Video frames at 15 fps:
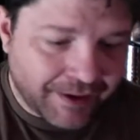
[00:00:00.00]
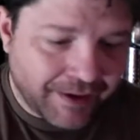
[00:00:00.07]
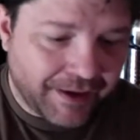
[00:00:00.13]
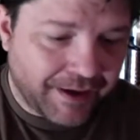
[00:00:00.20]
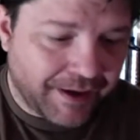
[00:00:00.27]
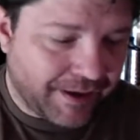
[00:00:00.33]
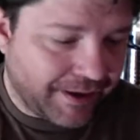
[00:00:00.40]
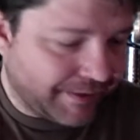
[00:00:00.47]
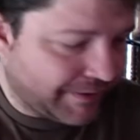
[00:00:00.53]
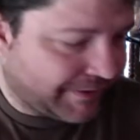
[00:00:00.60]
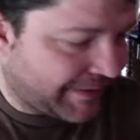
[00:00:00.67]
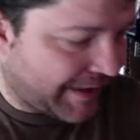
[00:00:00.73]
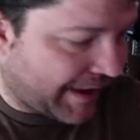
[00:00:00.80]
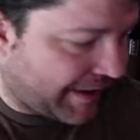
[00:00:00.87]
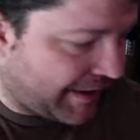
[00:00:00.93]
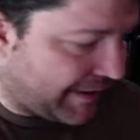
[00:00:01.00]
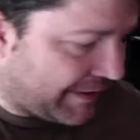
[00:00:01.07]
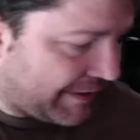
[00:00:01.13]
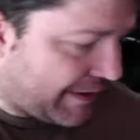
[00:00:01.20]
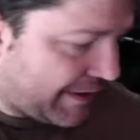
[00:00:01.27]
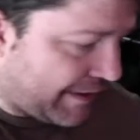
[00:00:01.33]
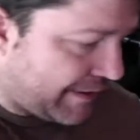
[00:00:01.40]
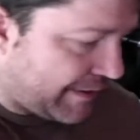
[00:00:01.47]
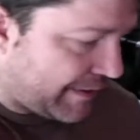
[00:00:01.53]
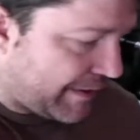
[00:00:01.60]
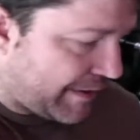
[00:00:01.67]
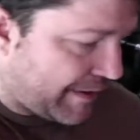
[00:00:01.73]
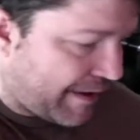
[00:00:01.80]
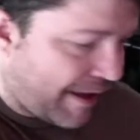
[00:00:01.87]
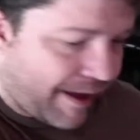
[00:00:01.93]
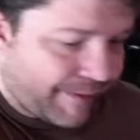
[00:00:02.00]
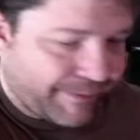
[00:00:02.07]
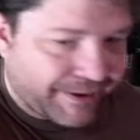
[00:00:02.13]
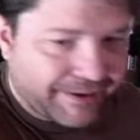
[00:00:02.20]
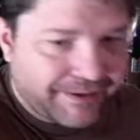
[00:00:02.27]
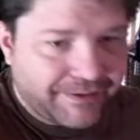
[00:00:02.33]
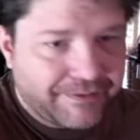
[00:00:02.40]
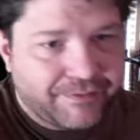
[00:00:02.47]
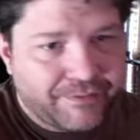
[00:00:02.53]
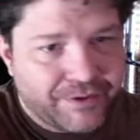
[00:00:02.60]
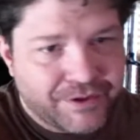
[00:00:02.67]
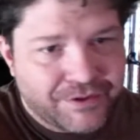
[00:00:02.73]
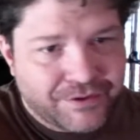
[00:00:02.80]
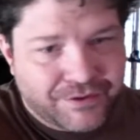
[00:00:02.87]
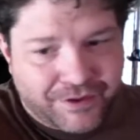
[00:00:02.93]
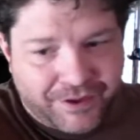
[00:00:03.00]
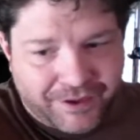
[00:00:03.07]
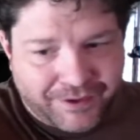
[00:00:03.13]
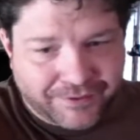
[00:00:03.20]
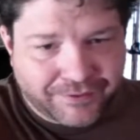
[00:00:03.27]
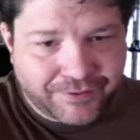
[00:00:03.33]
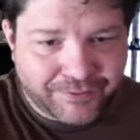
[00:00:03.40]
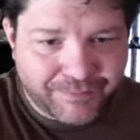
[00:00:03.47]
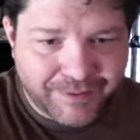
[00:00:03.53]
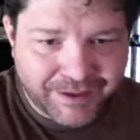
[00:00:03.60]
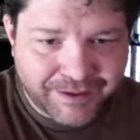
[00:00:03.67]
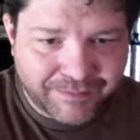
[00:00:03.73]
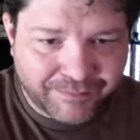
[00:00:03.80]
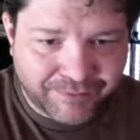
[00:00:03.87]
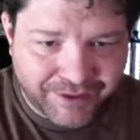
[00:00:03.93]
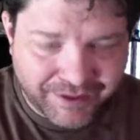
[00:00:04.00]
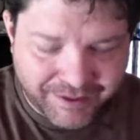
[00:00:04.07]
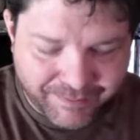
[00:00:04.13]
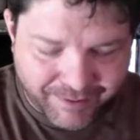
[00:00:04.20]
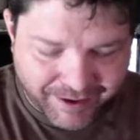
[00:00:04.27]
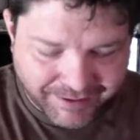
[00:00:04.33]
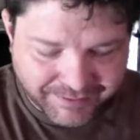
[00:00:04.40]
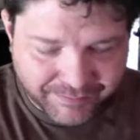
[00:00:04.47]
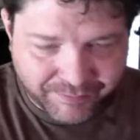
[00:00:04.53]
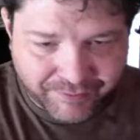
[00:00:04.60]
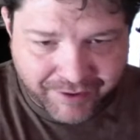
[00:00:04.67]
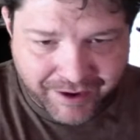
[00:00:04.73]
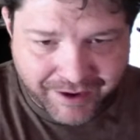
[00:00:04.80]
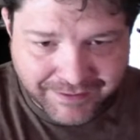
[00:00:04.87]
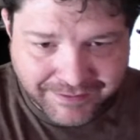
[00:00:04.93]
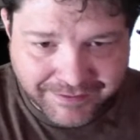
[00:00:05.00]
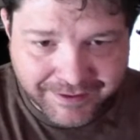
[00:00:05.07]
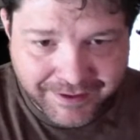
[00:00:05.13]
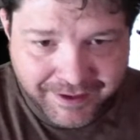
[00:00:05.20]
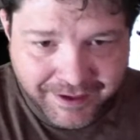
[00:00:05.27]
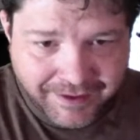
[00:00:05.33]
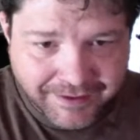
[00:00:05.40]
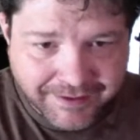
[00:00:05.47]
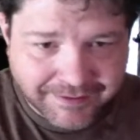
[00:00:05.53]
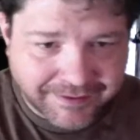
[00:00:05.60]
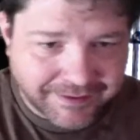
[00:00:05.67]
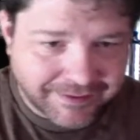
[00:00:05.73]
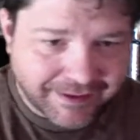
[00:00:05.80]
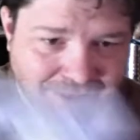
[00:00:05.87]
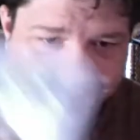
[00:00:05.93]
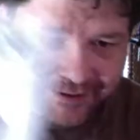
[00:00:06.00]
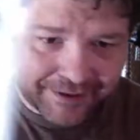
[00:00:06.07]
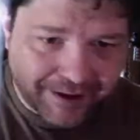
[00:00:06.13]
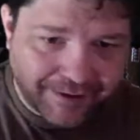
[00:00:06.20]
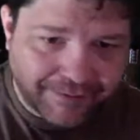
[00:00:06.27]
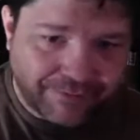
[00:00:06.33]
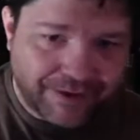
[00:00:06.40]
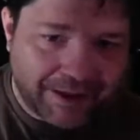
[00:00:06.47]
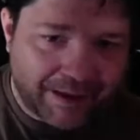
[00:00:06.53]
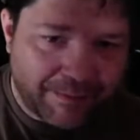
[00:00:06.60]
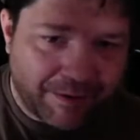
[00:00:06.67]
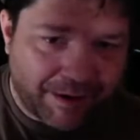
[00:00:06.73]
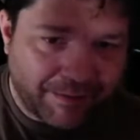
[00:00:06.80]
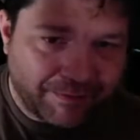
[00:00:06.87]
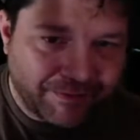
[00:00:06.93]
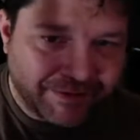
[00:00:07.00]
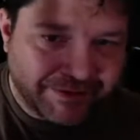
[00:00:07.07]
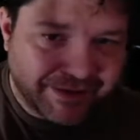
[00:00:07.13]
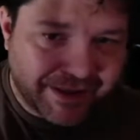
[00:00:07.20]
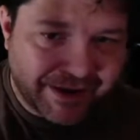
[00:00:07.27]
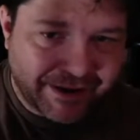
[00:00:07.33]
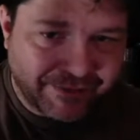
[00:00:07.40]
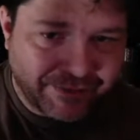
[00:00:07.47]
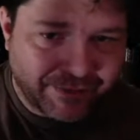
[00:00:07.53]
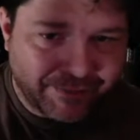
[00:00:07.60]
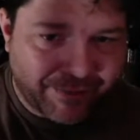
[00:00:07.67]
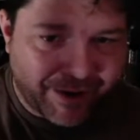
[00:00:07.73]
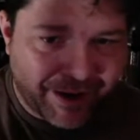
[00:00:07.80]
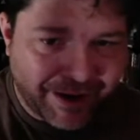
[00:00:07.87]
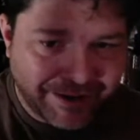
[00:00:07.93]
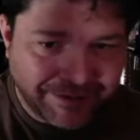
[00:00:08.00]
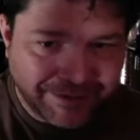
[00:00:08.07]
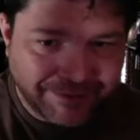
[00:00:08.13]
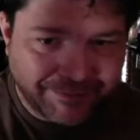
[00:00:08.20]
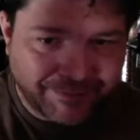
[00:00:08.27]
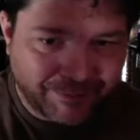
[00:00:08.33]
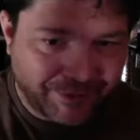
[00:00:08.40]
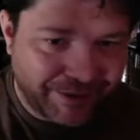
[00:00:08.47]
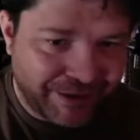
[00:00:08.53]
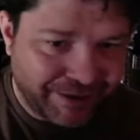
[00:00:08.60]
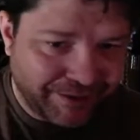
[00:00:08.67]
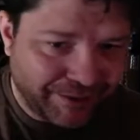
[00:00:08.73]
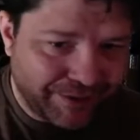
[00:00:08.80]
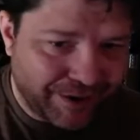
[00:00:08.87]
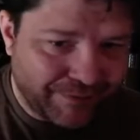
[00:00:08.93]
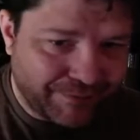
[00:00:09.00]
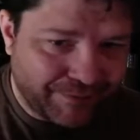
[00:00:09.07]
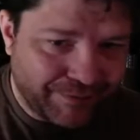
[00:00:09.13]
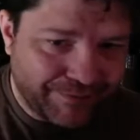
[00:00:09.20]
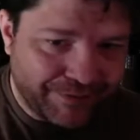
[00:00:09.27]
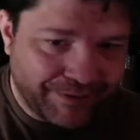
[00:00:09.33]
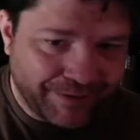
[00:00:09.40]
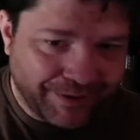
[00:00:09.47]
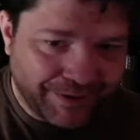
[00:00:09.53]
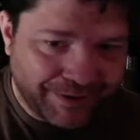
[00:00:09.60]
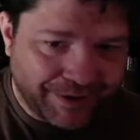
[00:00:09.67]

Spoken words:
The second comic, which took me completely by surprise, this is not the kind of thing I probably would have set out to buy just looking at the cover of it.